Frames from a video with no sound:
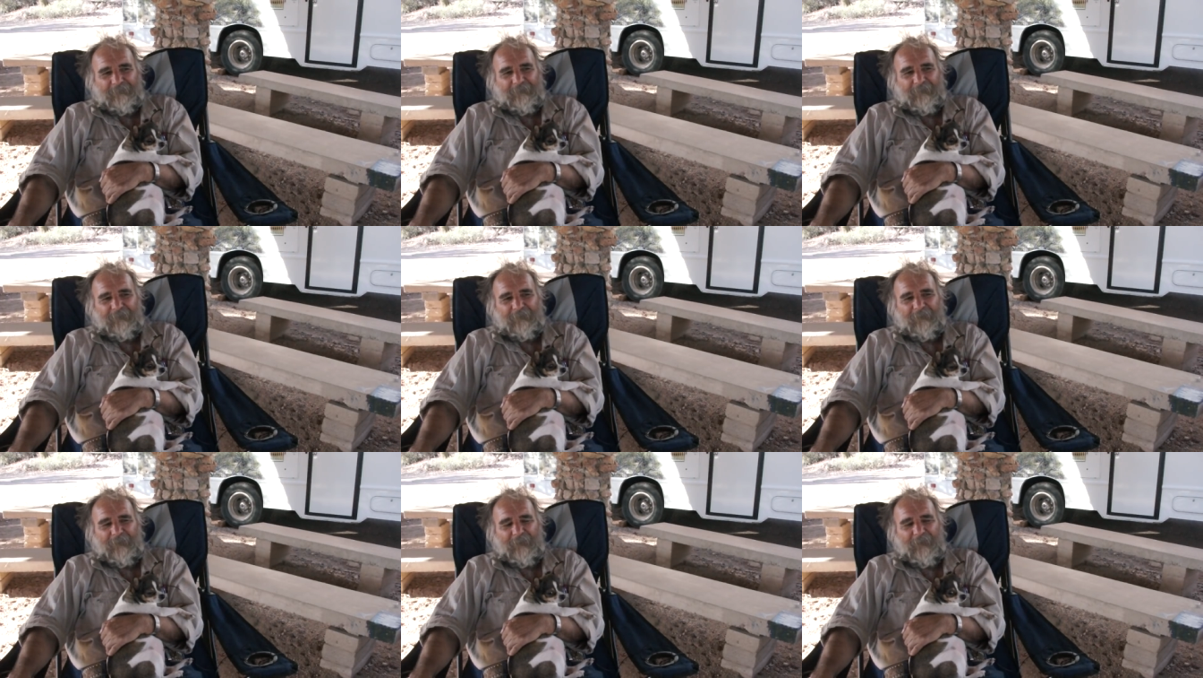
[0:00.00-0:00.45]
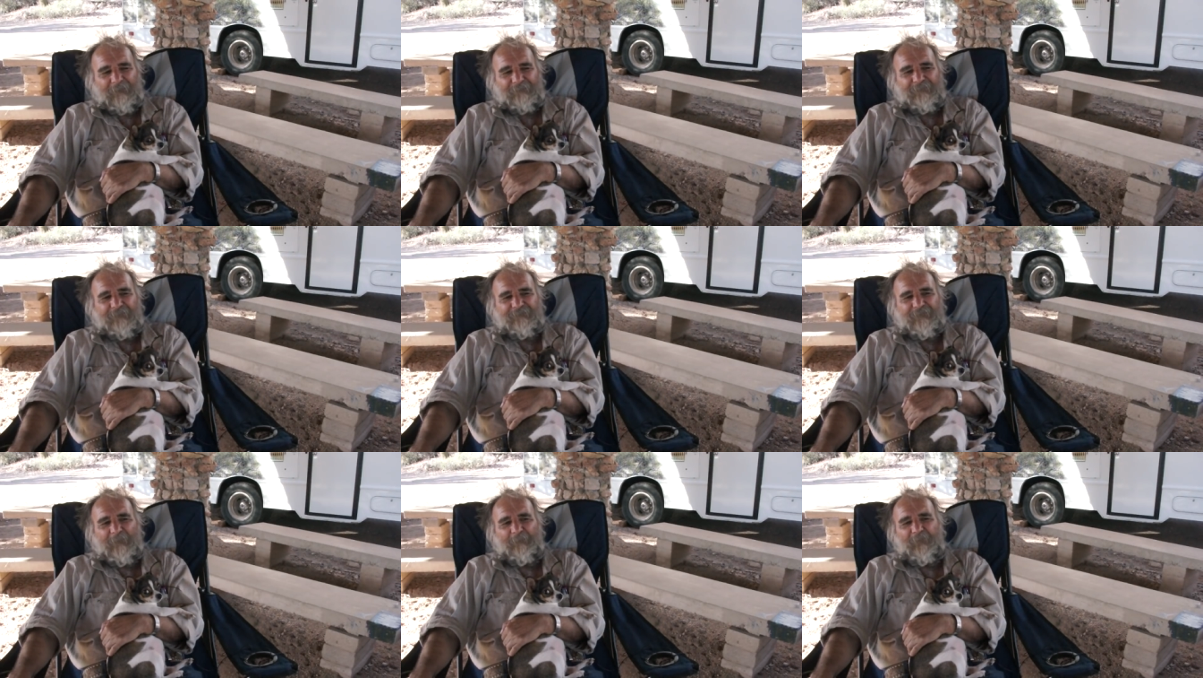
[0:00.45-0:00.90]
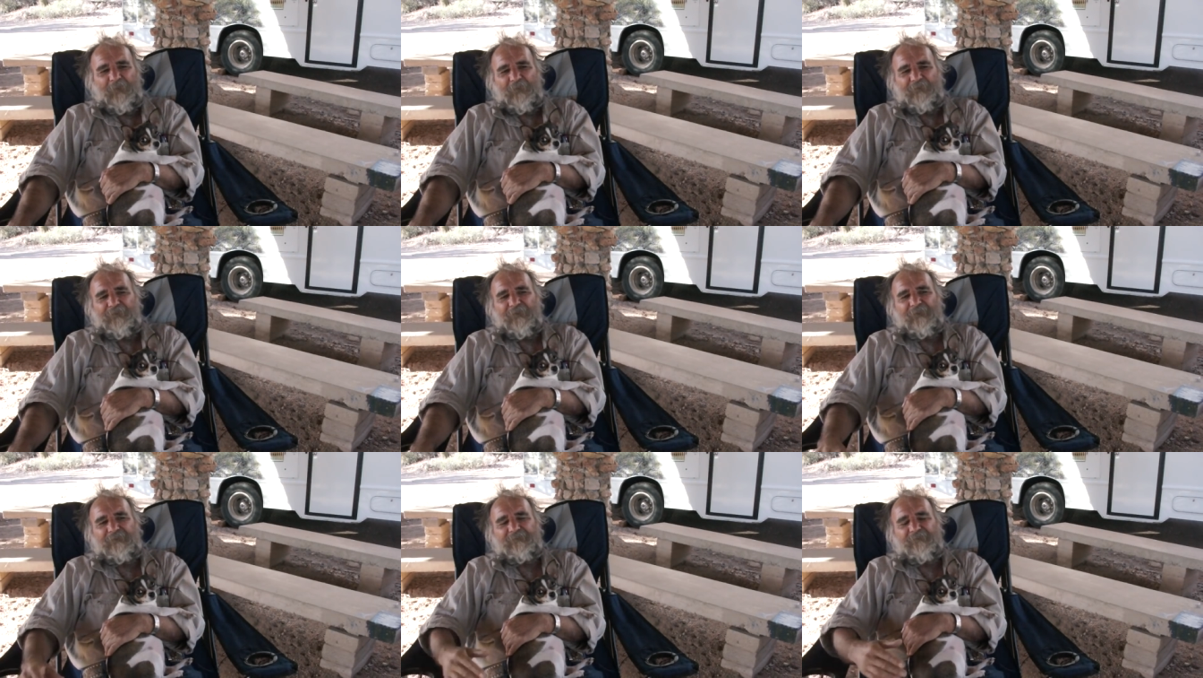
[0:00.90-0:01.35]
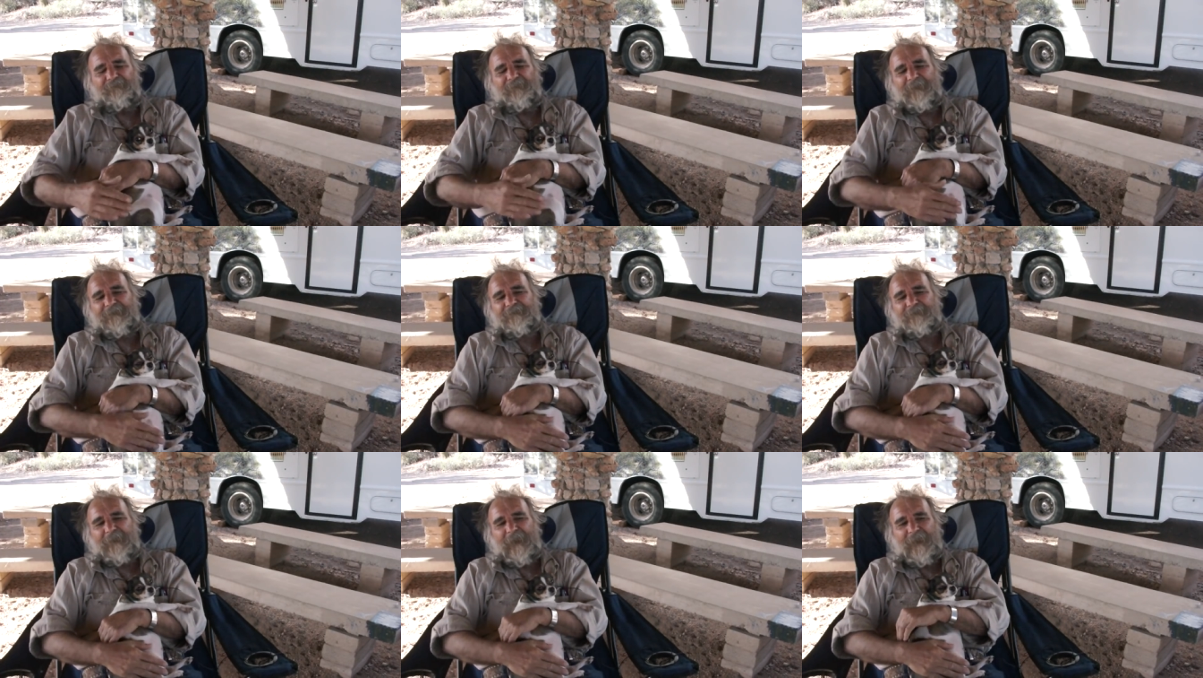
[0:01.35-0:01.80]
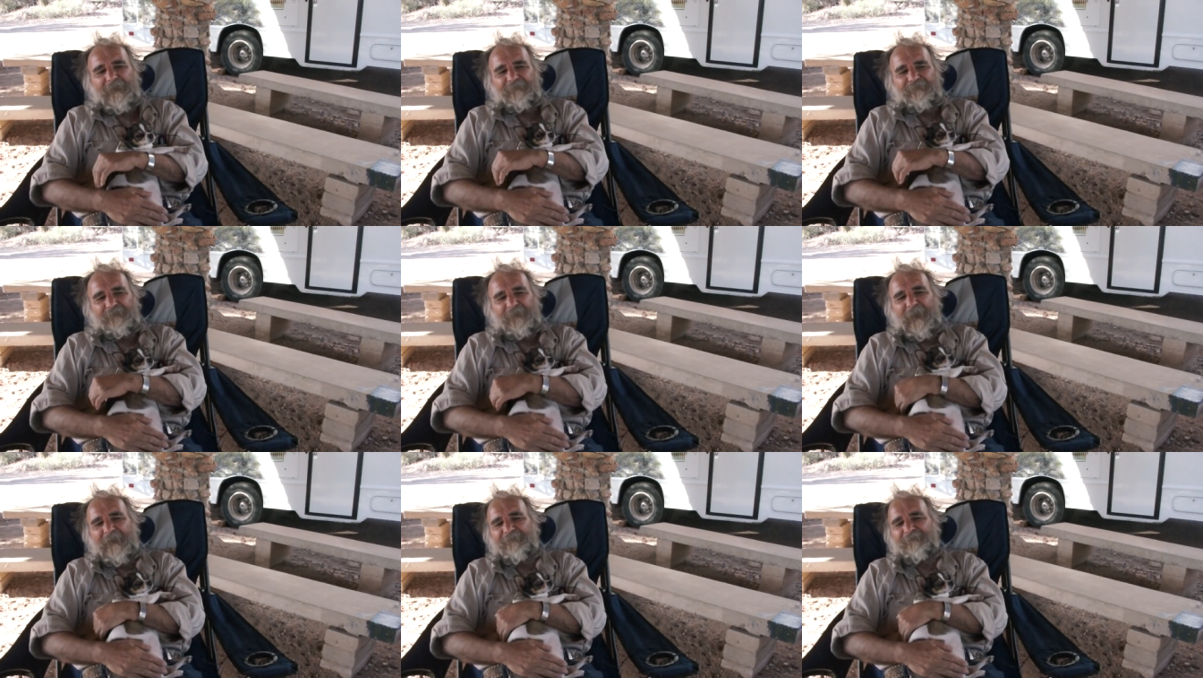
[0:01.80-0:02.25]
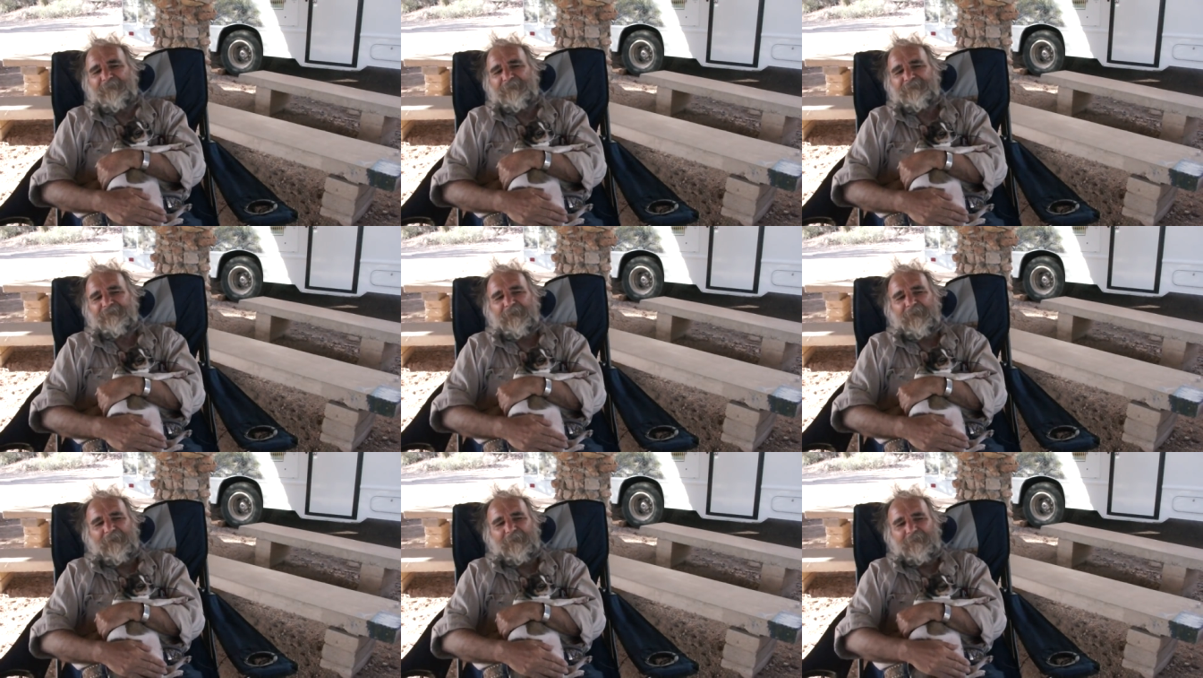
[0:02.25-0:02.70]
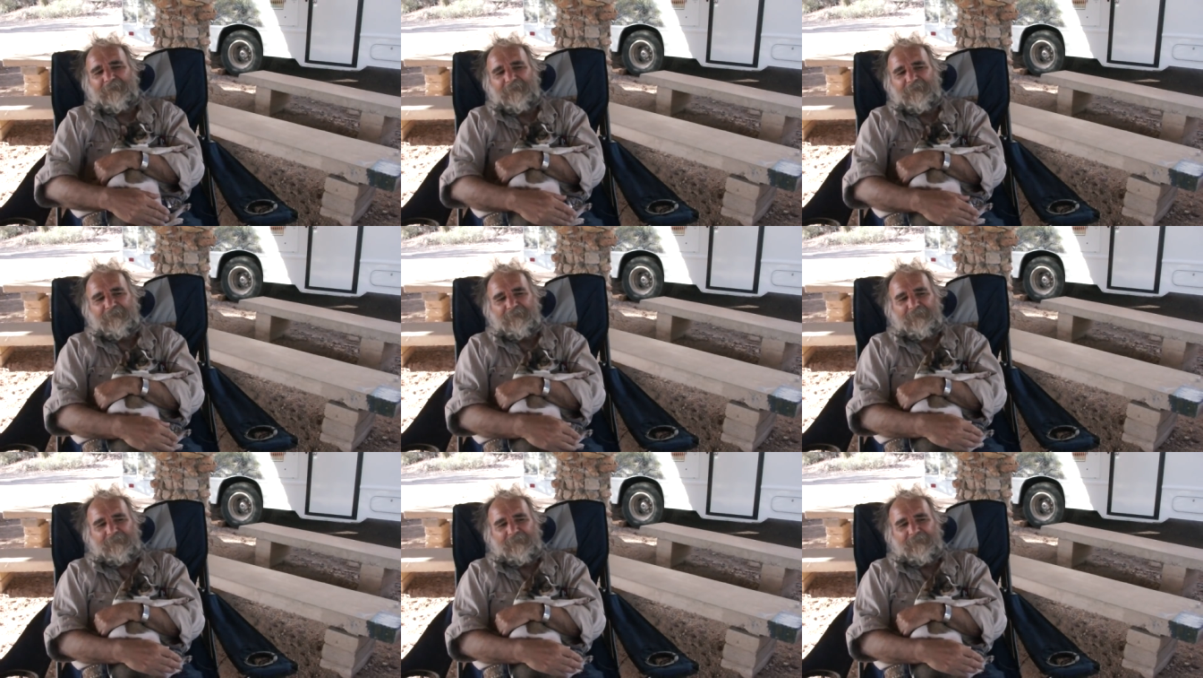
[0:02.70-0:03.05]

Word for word: at a certain point you had to face life. Life is, uh,